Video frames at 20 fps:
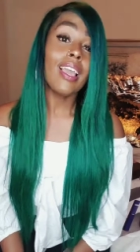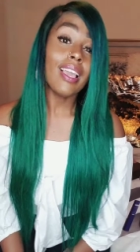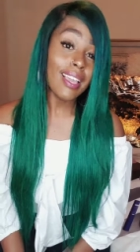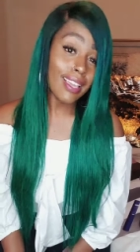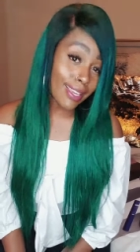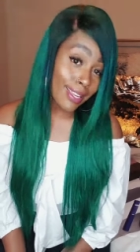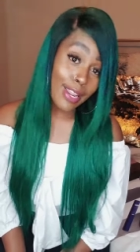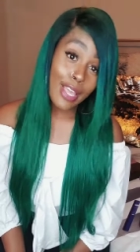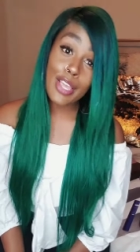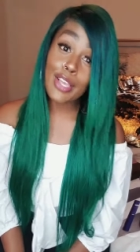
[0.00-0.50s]

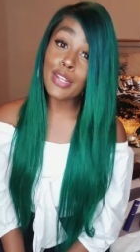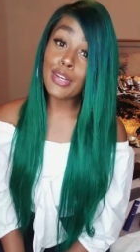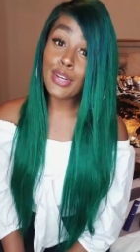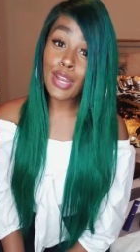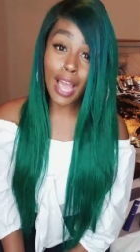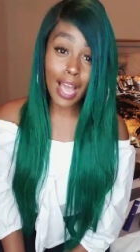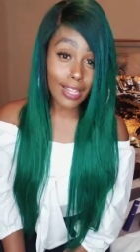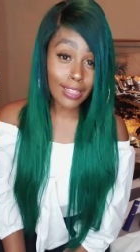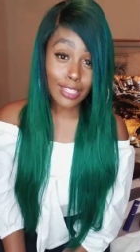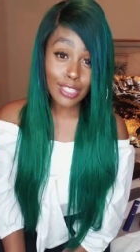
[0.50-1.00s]
It
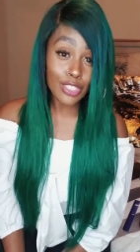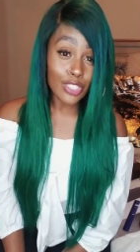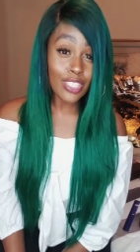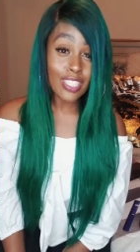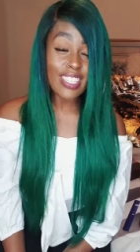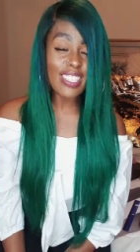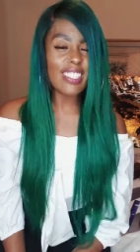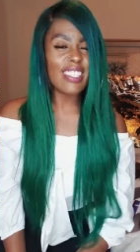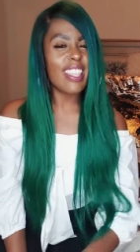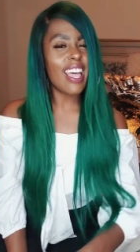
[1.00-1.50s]

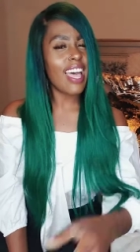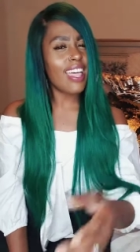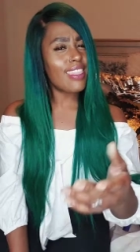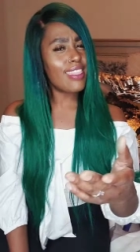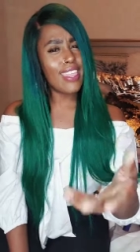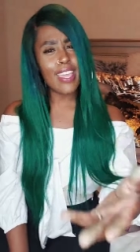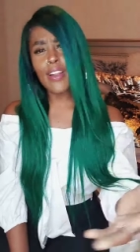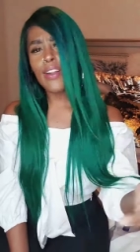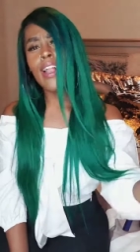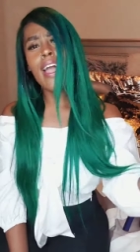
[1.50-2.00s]
acknowledges that
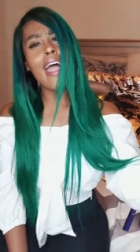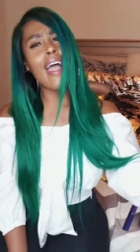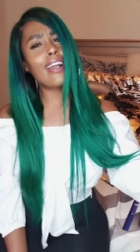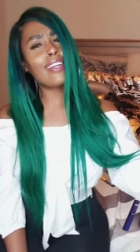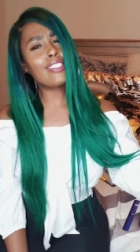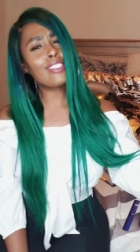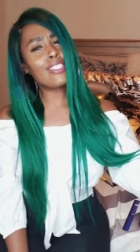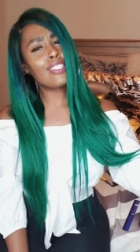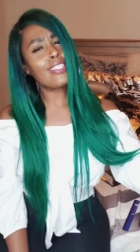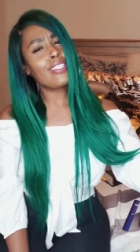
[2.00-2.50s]
their
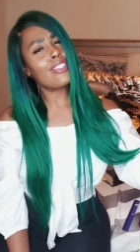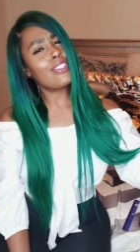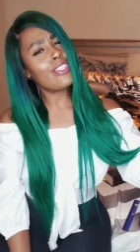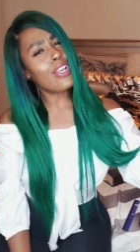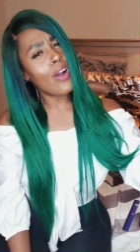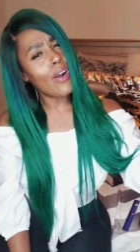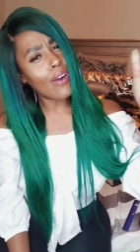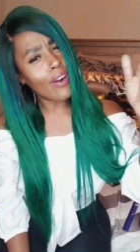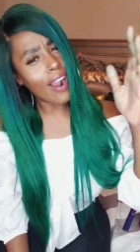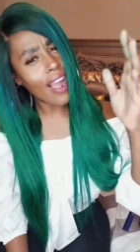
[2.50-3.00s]
actions
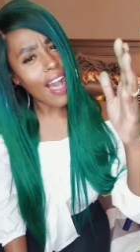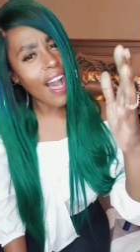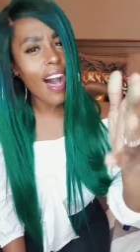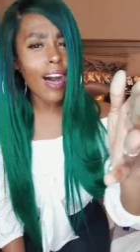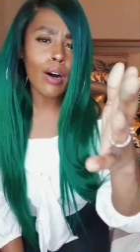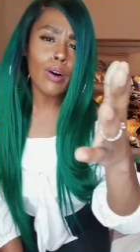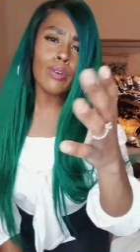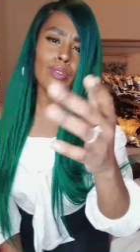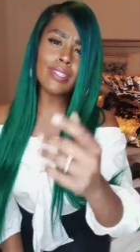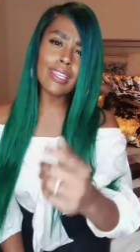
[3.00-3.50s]
are
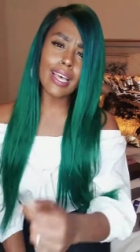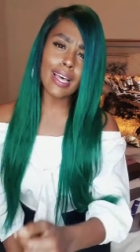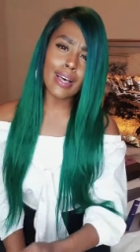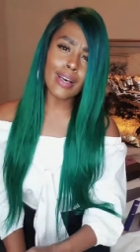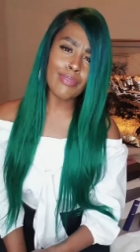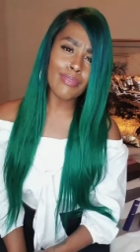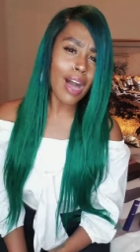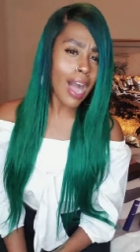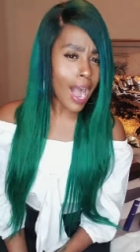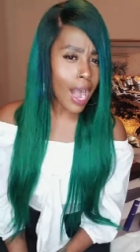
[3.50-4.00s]
out
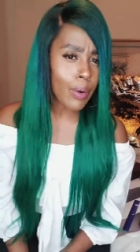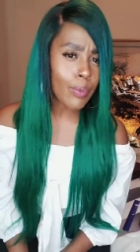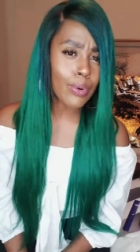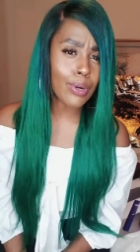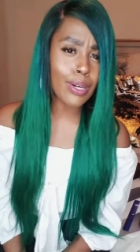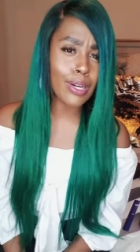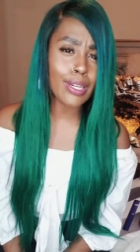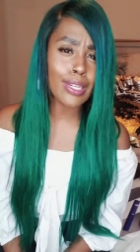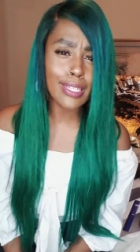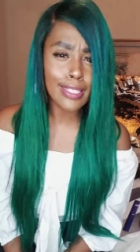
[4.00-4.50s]
of
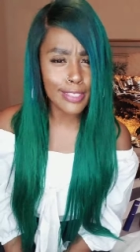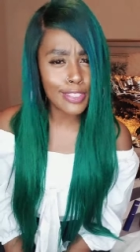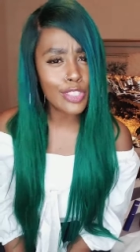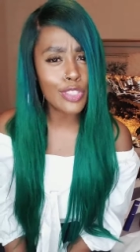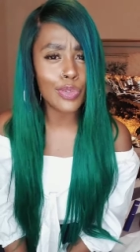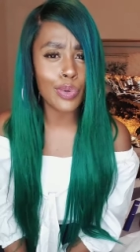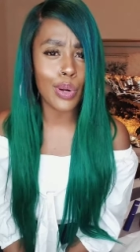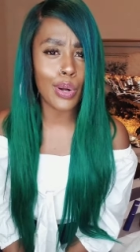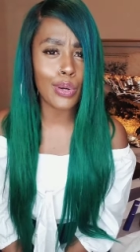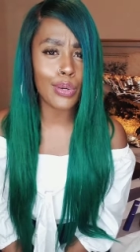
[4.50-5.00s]
our
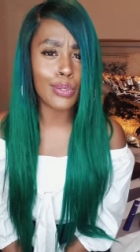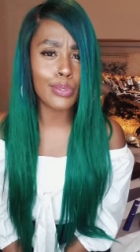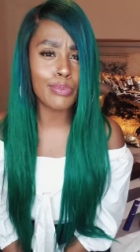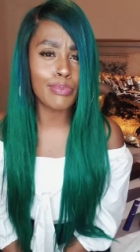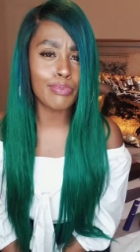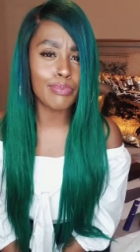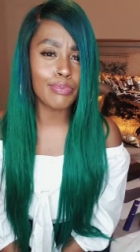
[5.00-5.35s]
control.